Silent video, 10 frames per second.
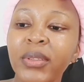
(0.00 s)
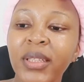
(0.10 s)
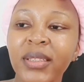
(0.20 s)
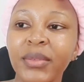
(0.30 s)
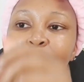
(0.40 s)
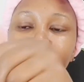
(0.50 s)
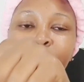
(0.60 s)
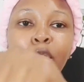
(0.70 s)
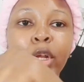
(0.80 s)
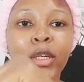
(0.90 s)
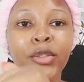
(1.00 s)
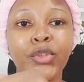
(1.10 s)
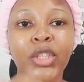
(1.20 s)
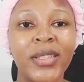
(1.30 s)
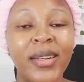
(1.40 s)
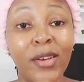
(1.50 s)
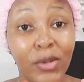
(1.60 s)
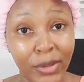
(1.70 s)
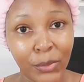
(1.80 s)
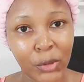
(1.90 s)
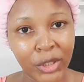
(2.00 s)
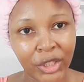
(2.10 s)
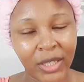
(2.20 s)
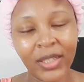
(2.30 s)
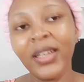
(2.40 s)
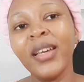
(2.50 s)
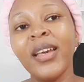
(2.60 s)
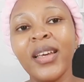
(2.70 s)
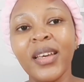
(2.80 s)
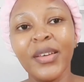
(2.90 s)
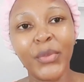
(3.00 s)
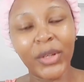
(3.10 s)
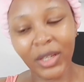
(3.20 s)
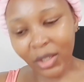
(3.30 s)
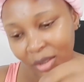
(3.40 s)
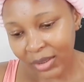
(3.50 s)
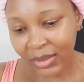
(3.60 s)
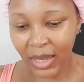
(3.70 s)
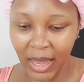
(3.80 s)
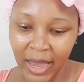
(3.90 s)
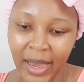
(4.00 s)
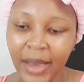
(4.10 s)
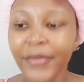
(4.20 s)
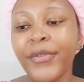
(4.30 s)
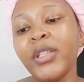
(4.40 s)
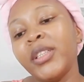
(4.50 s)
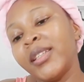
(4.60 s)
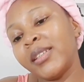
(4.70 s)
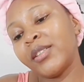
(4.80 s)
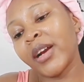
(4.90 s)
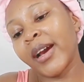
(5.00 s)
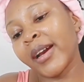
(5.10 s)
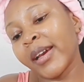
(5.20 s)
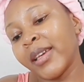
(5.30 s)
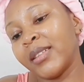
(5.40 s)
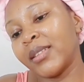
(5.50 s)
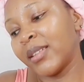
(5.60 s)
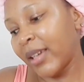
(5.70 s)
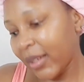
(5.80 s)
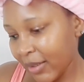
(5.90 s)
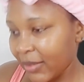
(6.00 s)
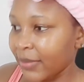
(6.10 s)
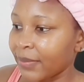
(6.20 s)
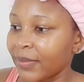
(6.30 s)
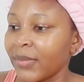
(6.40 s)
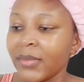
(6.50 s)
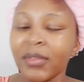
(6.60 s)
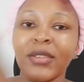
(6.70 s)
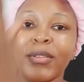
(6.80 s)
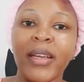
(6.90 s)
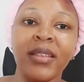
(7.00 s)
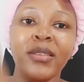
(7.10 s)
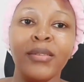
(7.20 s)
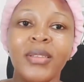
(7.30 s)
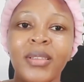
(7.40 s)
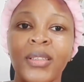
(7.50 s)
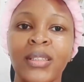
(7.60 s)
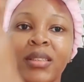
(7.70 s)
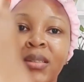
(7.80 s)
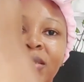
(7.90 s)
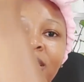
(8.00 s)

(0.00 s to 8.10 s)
use this baby oil to just lock the moisture because I have very dry skin. So I use this